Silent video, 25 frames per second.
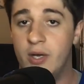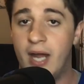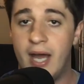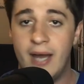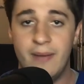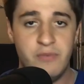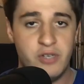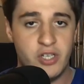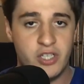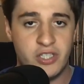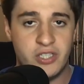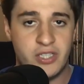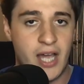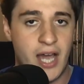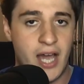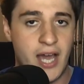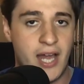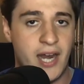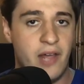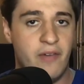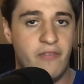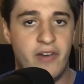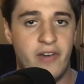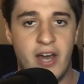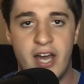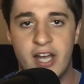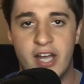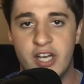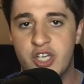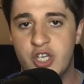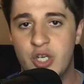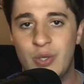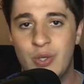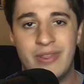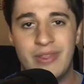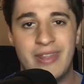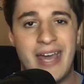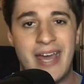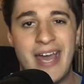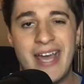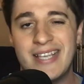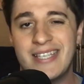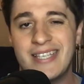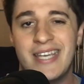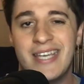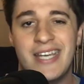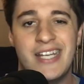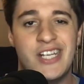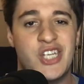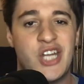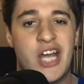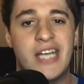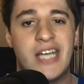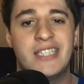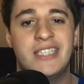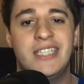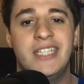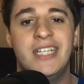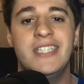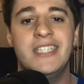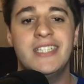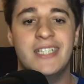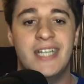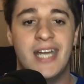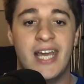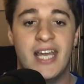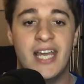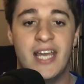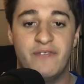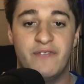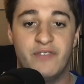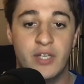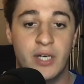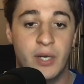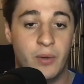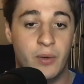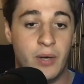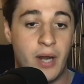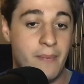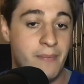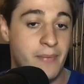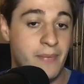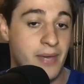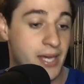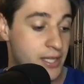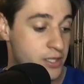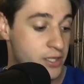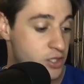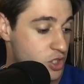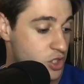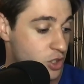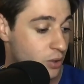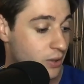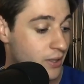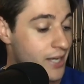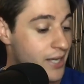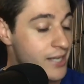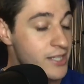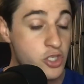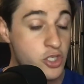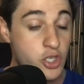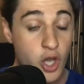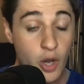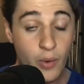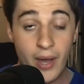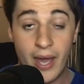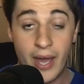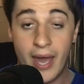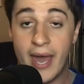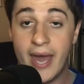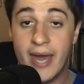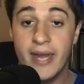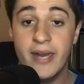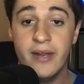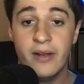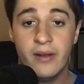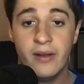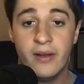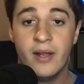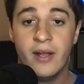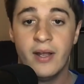I'm just kind of shooting the SHIT today, if you know what I mean. So let's go ahead.